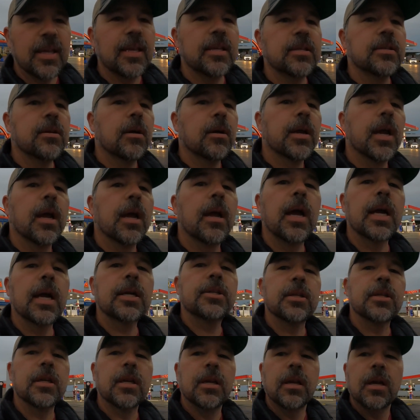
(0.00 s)
I think he's okay.
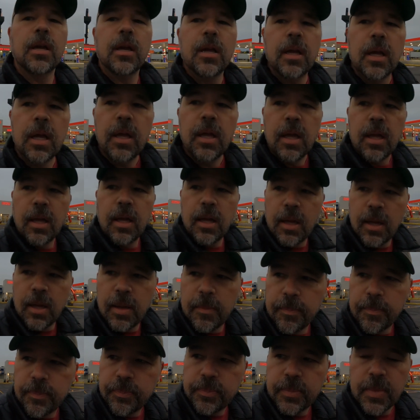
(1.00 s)
Actually,
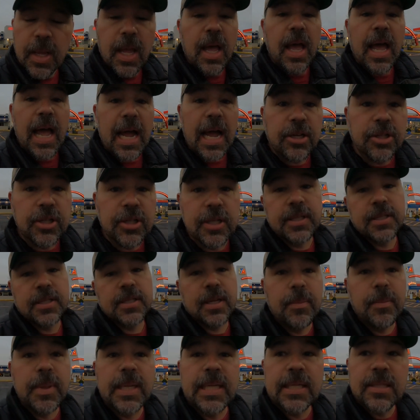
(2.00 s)
actually
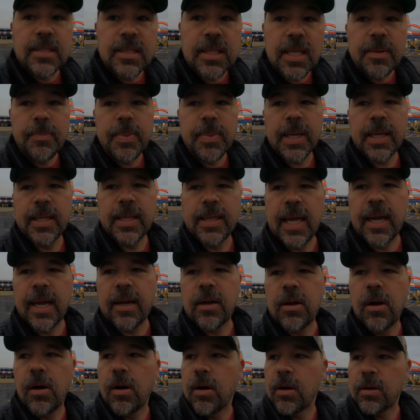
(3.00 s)
somebody's sleeping in
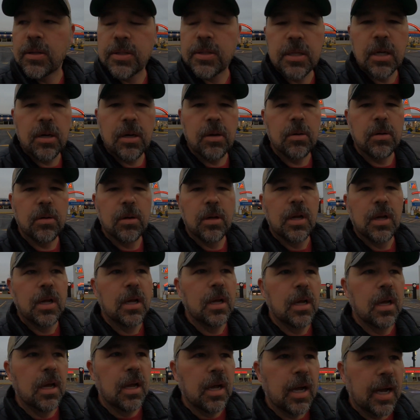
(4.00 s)
that car, so
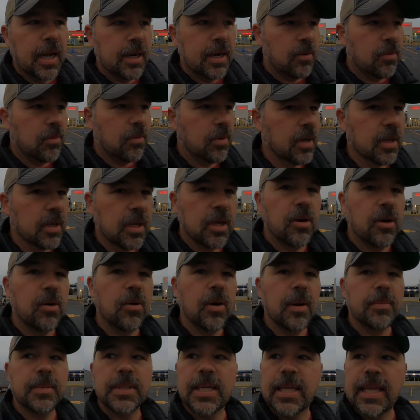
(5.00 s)
I don't wanna
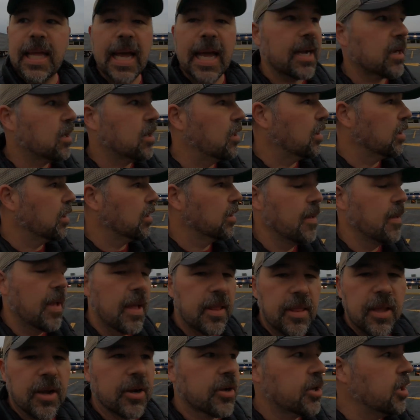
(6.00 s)
go up to that car.
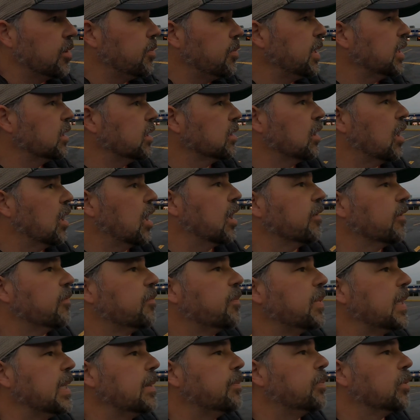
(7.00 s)
There could be a lot
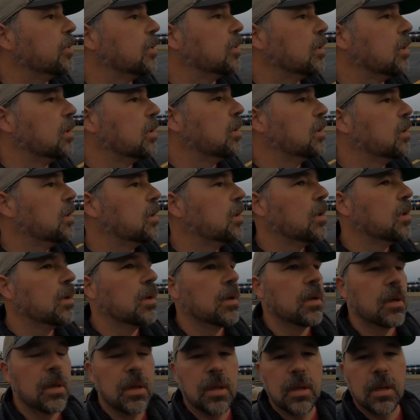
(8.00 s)
of people
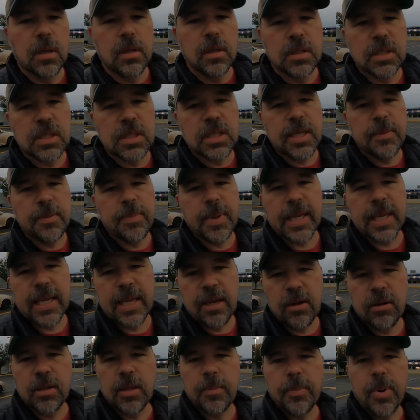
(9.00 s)
sleeping
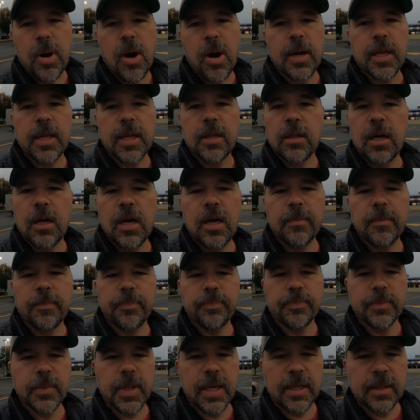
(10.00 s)
here in the parking lot,
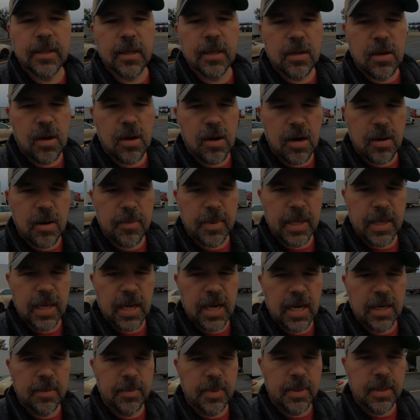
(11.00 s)
like the car
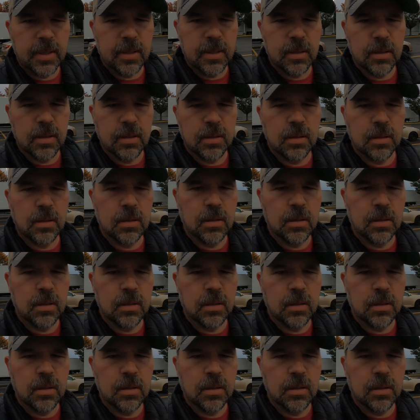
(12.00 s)
behind me